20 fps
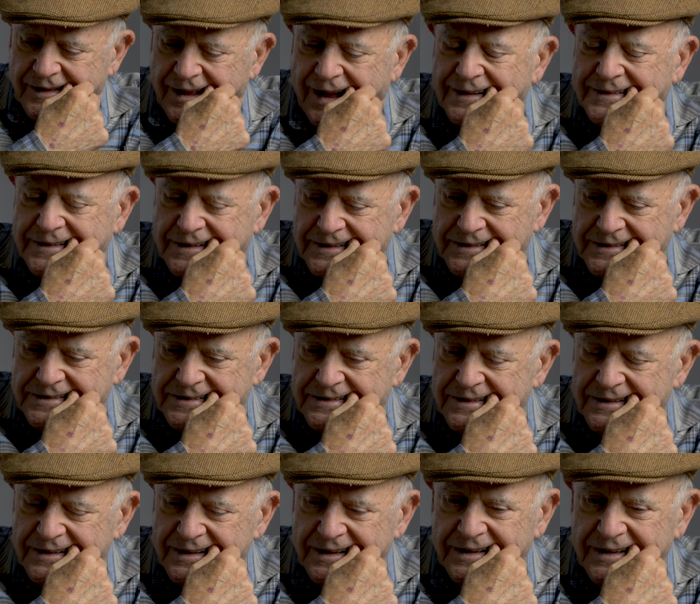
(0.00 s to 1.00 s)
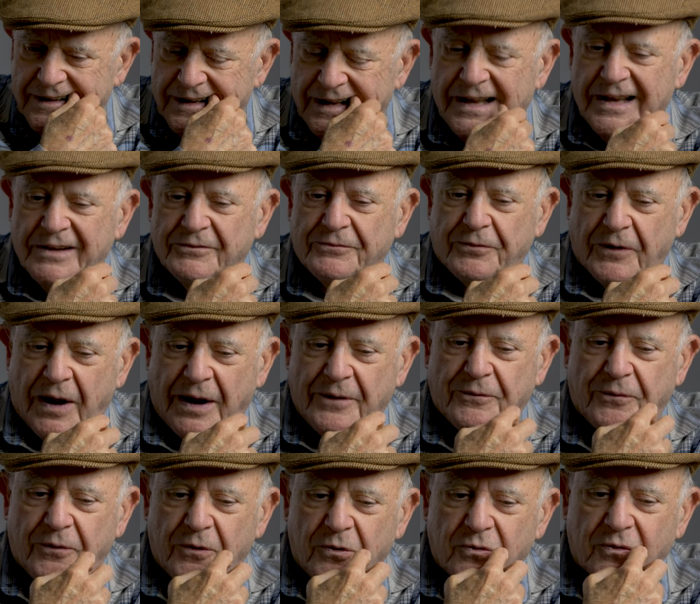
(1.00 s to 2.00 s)
latkes ate
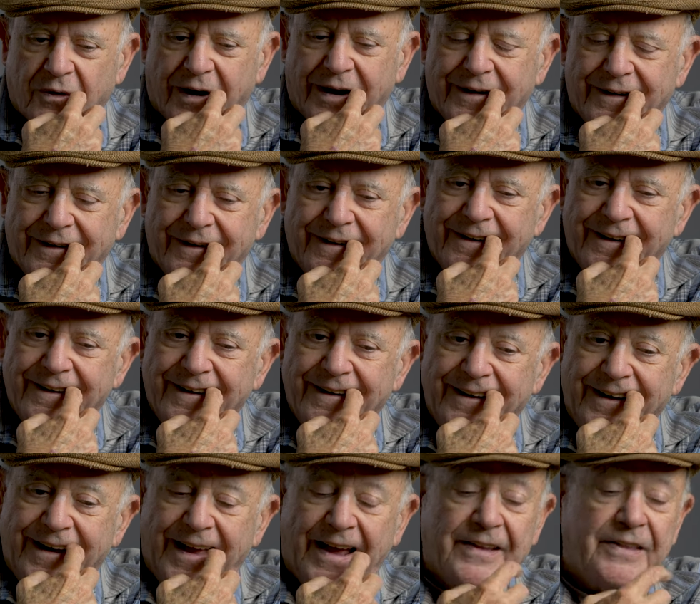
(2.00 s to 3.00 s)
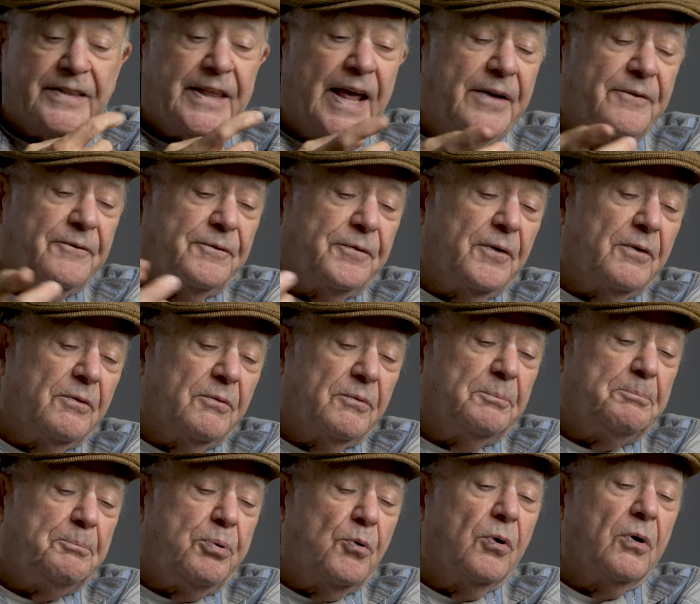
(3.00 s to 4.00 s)
fried food, right? And then
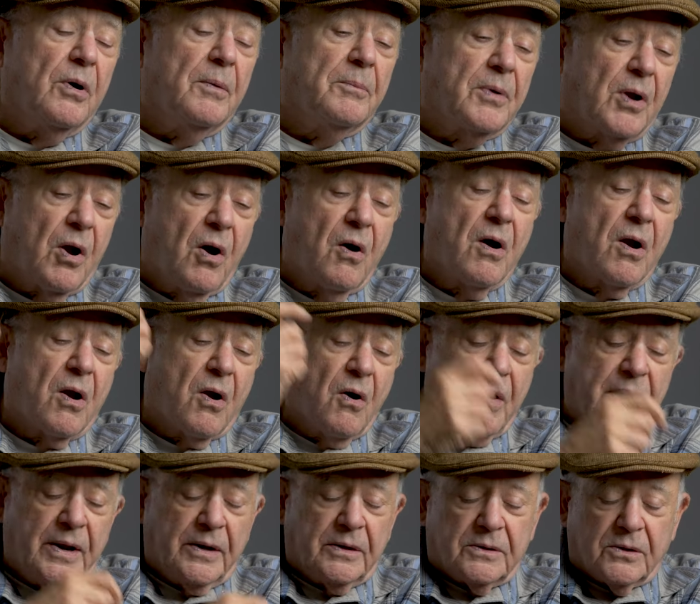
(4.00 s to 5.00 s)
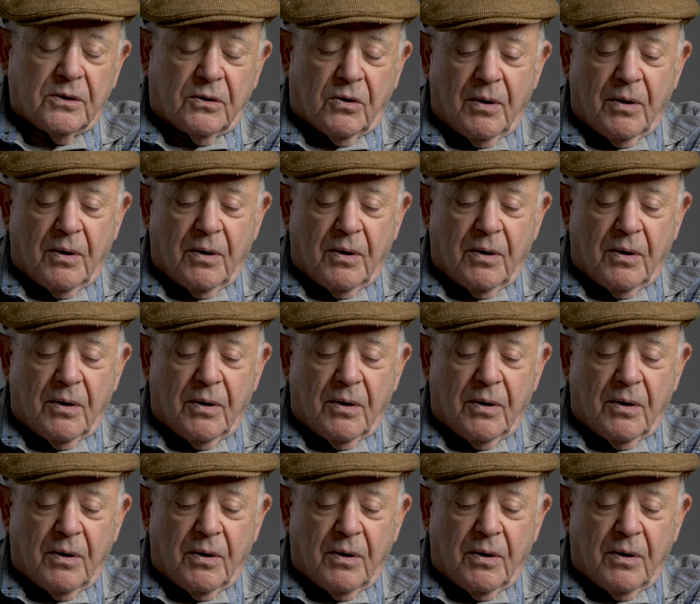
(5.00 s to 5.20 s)
for Purim, go, go eat the